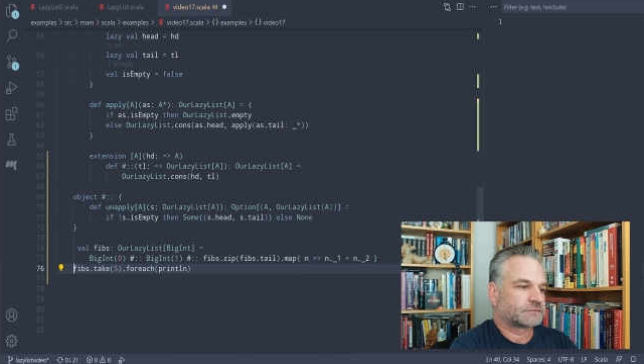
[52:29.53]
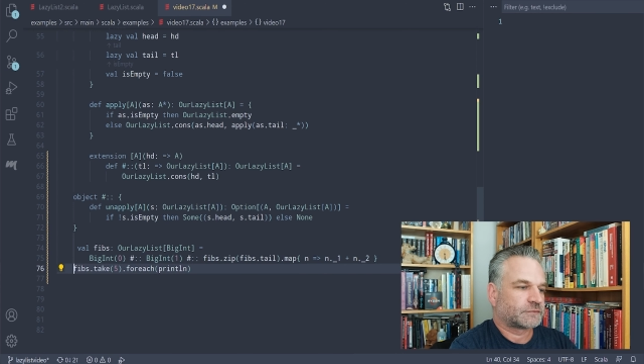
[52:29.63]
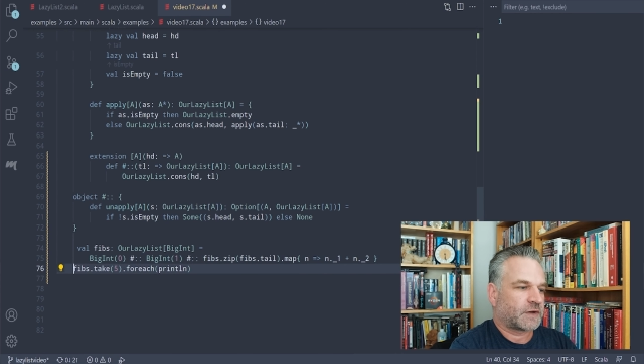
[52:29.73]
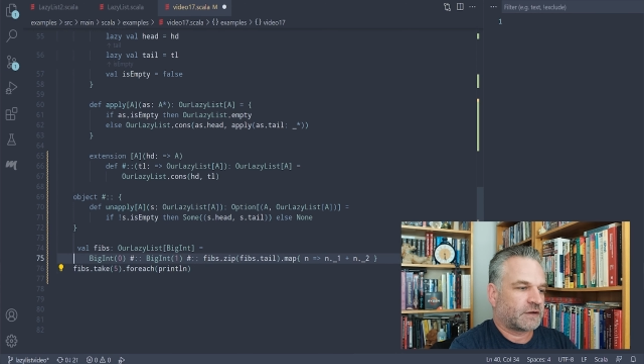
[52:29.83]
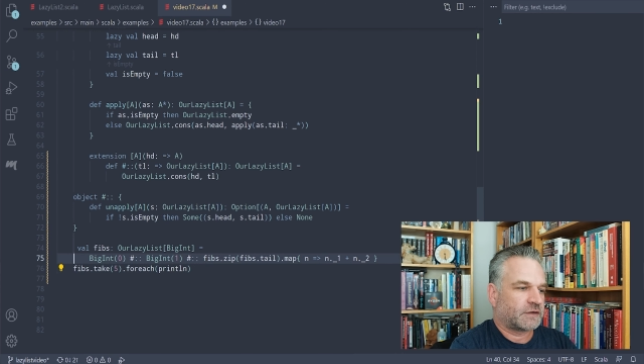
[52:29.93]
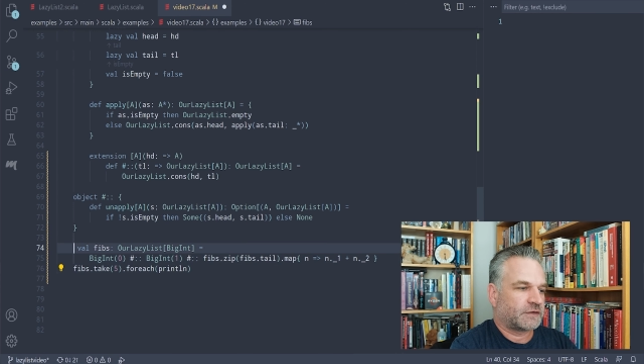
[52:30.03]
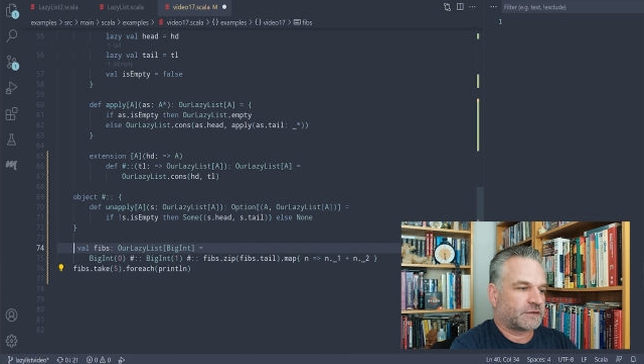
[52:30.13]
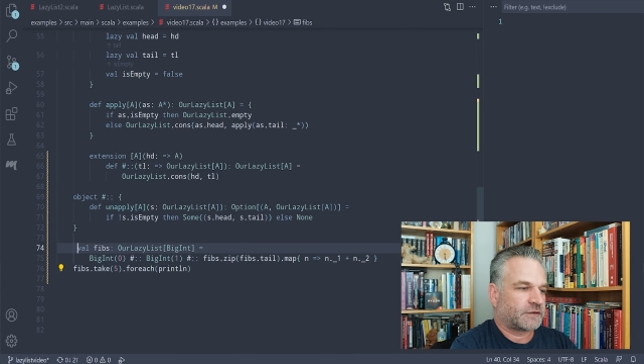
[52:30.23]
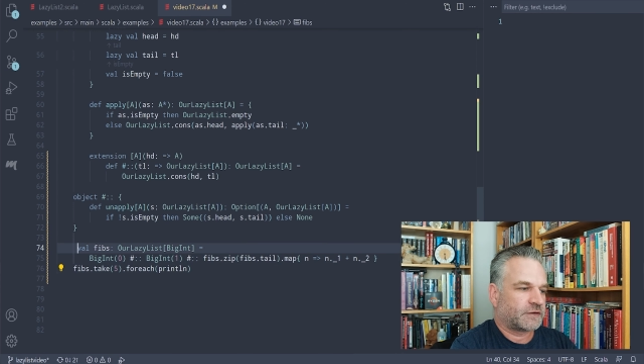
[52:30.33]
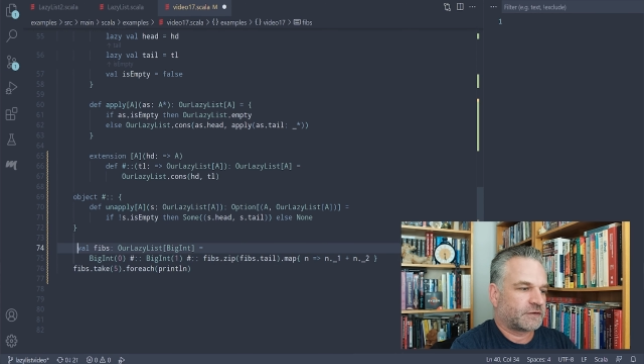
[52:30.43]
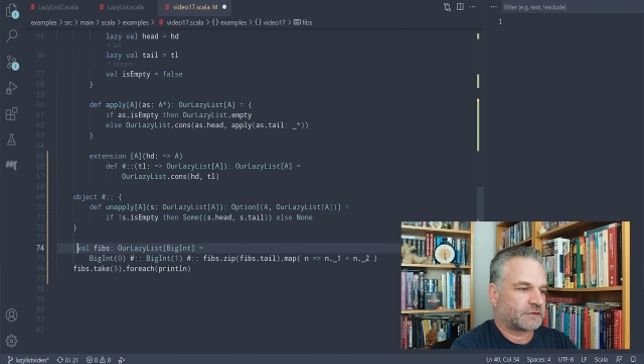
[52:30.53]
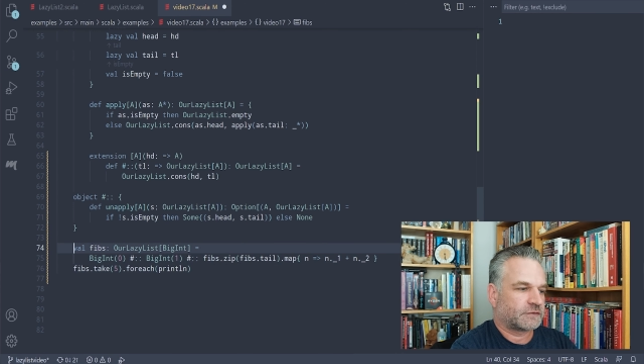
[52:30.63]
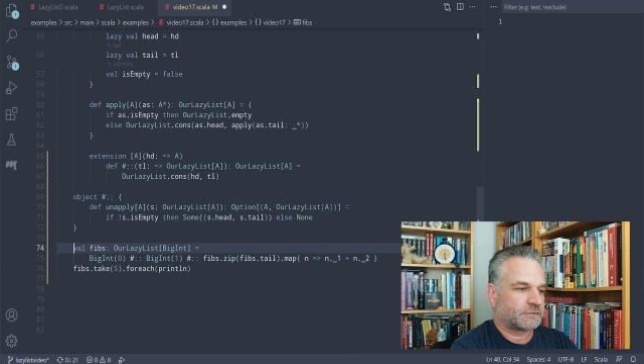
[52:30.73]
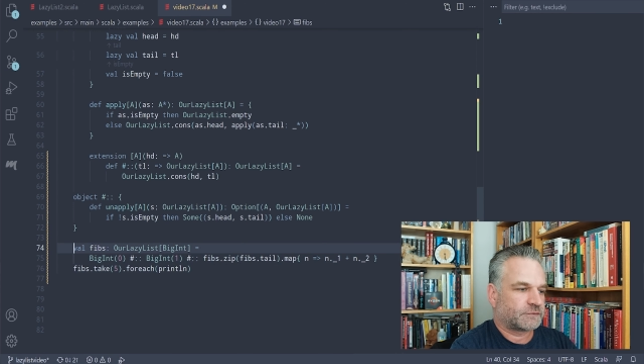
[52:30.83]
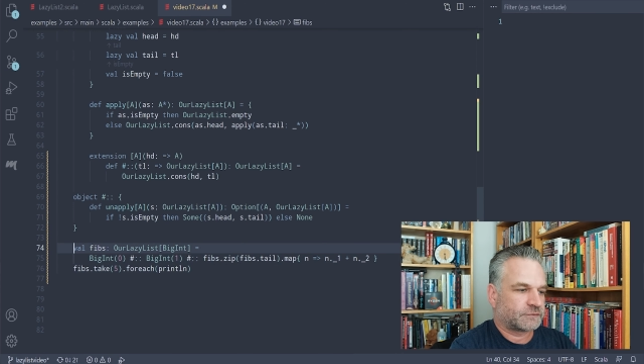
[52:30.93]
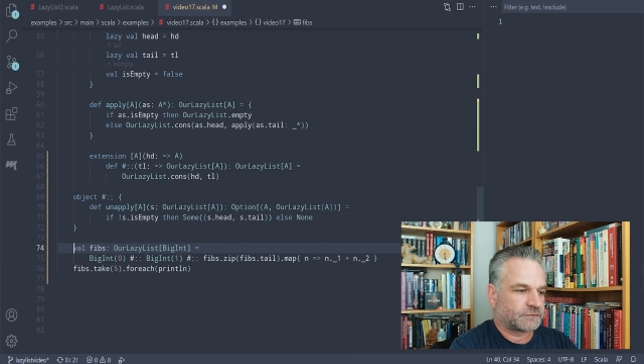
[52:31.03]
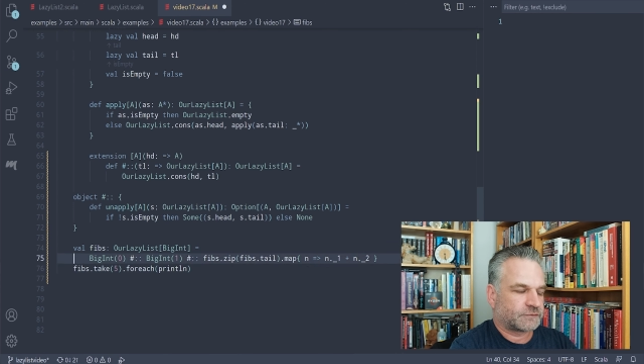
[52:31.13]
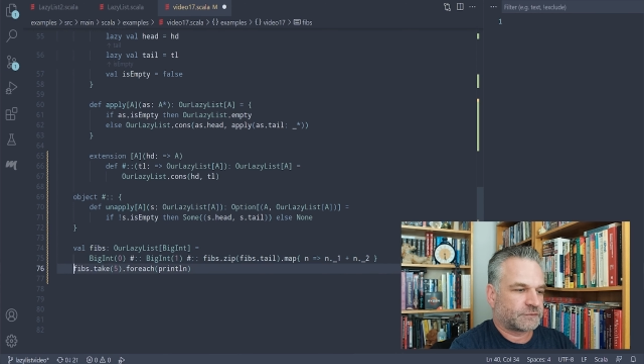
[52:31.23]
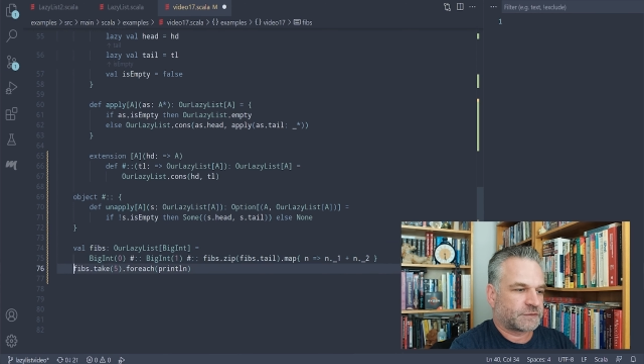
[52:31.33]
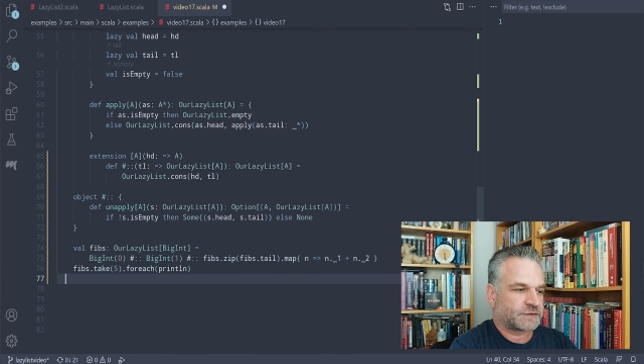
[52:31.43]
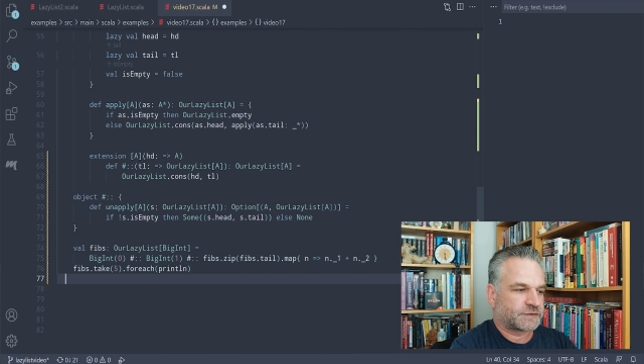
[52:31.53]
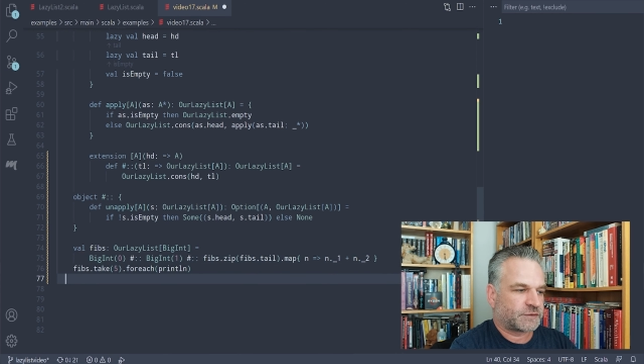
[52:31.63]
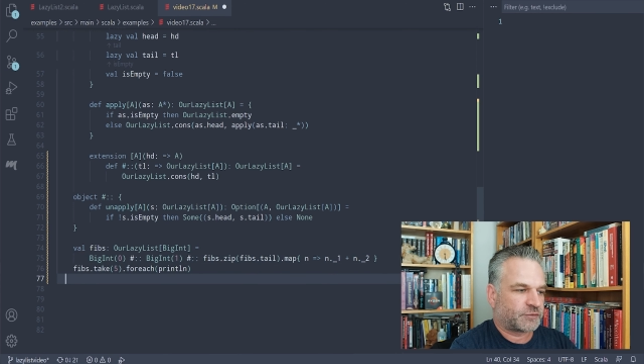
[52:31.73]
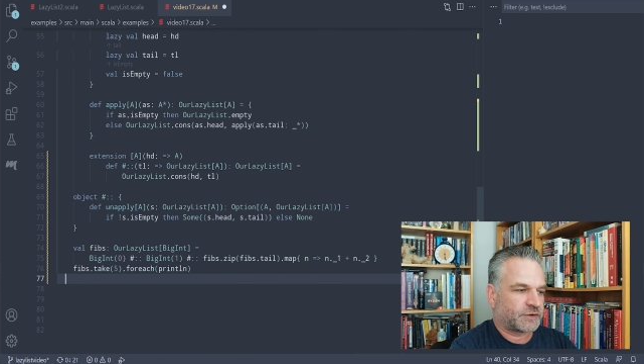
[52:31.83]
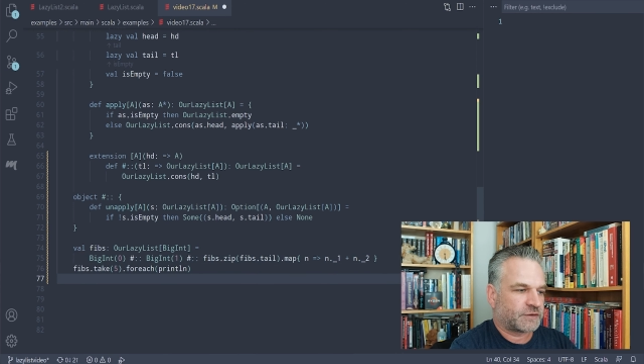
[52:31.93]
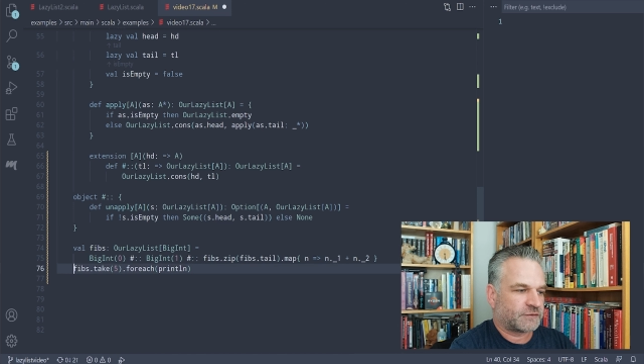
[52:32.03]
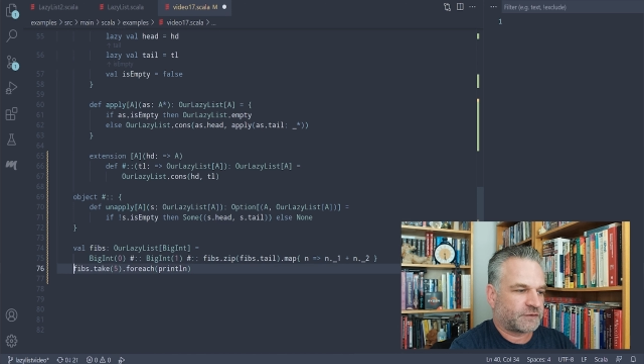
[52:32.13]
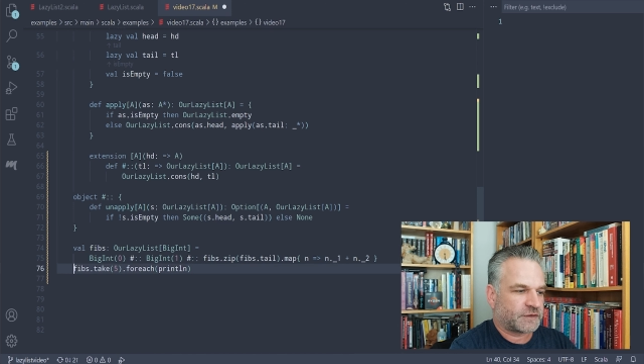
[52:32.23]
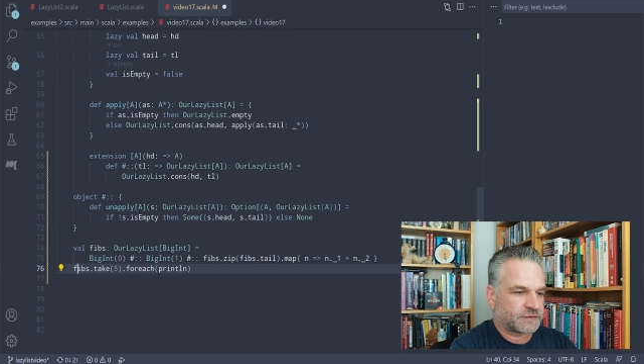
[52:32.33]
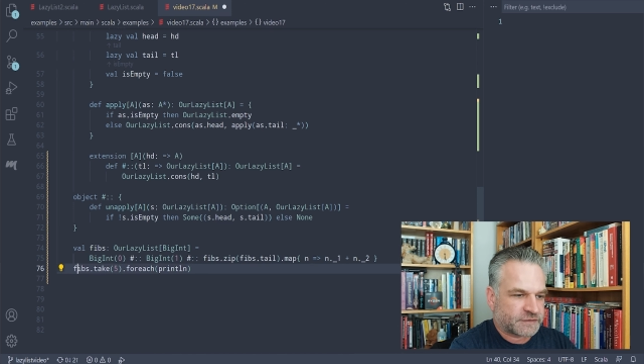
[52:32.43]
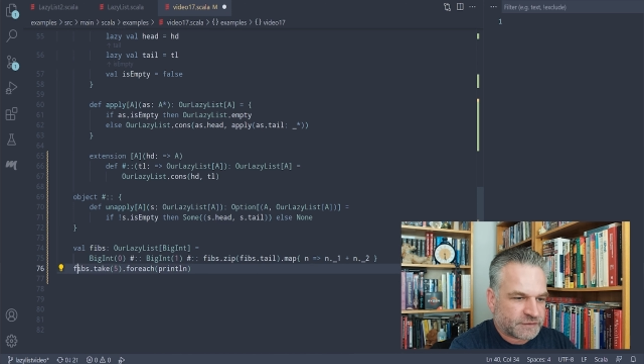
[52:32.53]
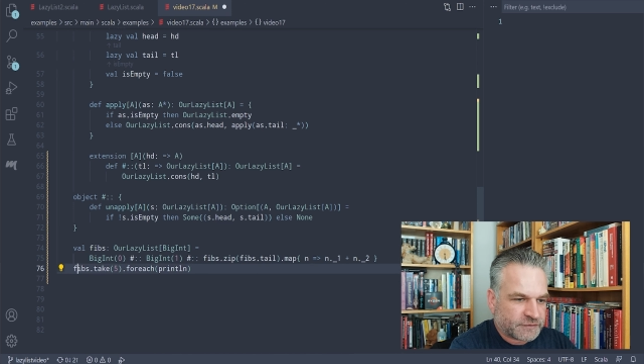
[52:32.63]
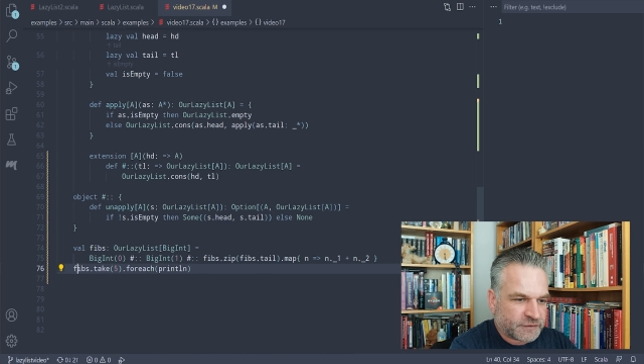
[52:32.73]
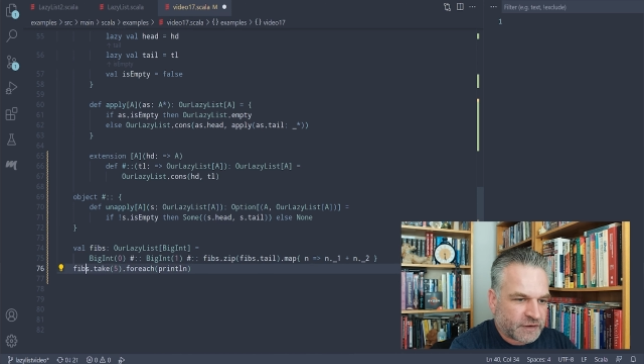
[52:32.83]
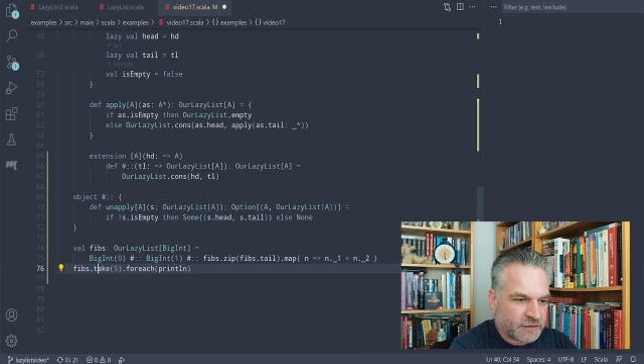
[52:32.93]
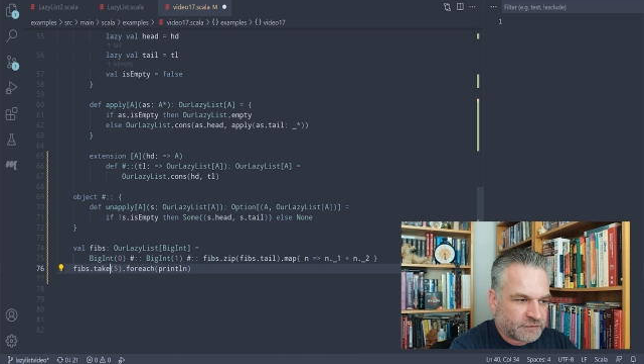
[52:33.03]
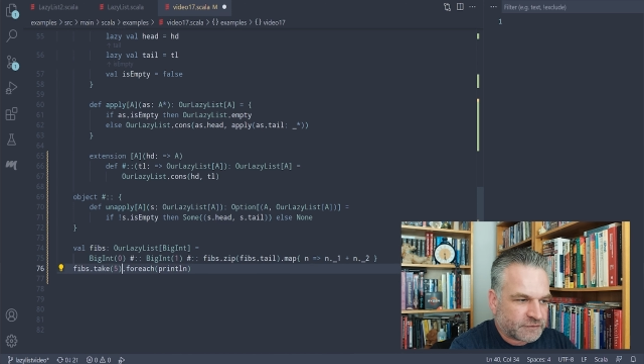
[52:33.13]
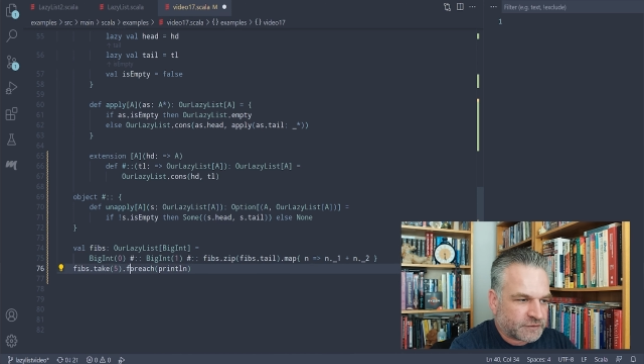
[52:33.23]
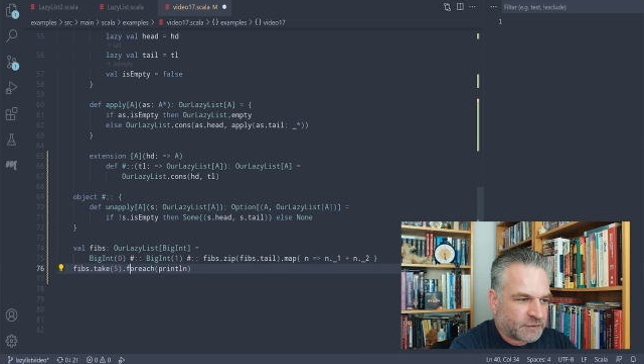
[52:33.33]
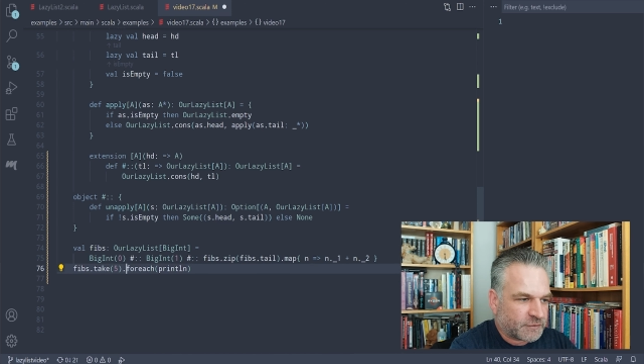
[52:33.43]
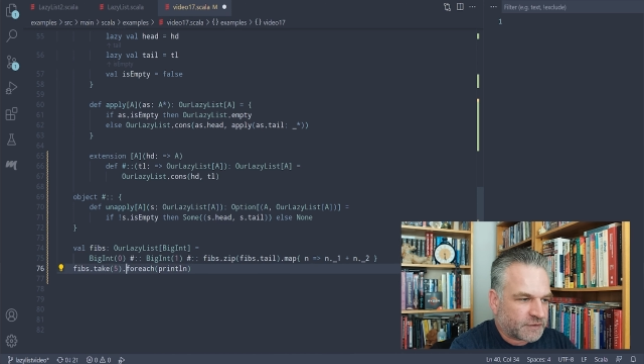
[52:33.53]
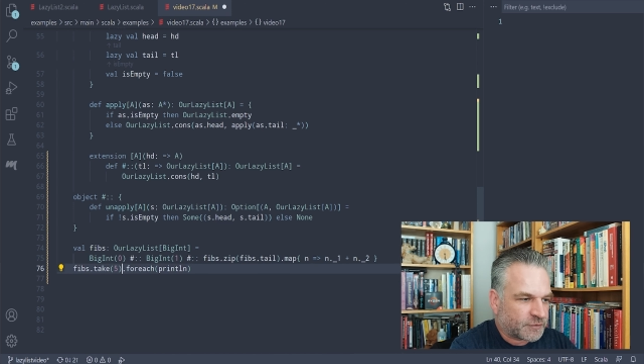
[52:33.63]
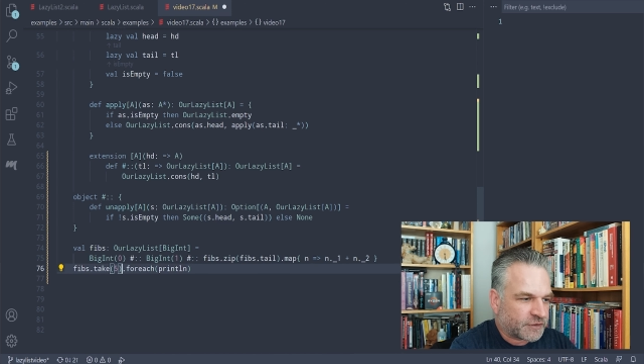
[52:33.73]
And this should print the first 5 numbers,